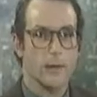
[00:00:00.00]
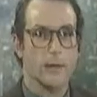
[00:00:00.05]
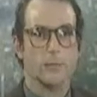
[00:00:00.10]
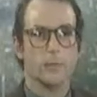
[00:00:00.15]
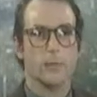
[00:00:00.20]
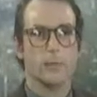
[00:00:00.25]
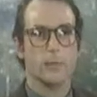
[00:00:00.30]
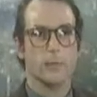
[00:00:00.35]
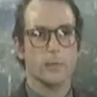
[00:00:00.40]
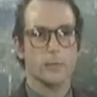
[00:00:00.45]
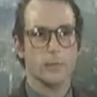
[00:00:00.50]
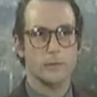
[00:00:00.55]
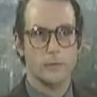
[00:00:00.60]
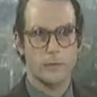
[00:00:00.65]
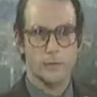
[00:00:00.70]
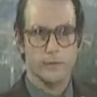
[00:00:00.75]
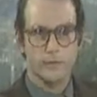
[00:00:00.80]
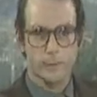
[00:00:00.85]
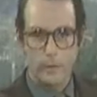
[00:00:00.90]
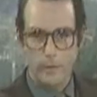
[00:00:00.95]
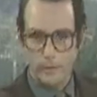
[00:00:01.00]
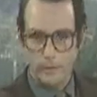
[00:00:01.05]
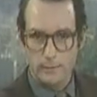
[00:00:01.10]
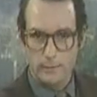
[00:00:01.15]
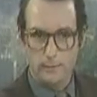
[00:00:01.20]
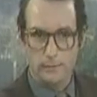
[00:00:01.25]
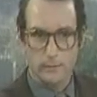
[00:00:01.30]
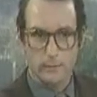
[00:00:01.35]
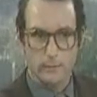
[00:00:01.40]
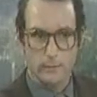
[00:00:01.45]
People are
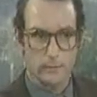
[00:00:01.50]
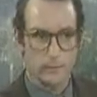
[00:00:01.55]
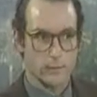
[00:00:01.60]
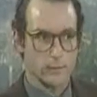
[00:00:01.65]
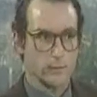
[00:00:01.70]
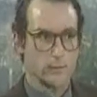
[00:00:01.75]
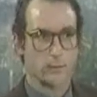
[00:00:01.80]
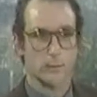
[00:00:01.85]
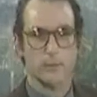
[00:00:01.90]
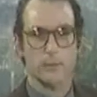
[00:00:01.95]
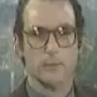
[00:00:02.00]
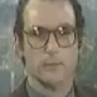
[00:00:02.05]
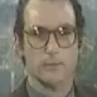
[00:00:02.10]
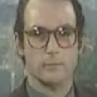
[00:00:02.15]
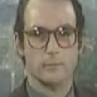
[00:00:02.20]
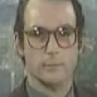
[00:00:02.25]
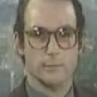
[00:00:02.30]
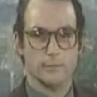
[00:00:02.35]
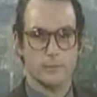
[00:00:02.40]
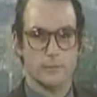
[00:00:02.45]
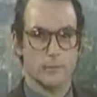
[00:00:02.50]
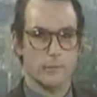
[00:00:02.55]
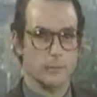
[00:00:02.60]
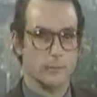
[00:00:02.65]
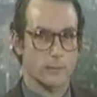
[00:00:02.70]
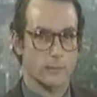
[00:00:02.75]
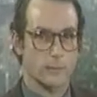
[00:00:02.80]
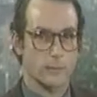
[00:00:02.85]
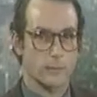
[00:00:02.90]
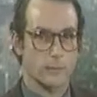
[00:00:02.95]
despising Americans because of these crazy
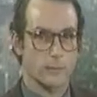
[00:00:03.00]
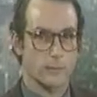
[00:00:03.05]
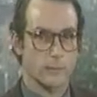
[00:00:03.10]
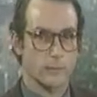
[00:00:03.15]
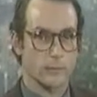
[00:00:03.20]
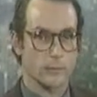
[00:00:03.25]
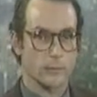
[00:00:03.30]
people.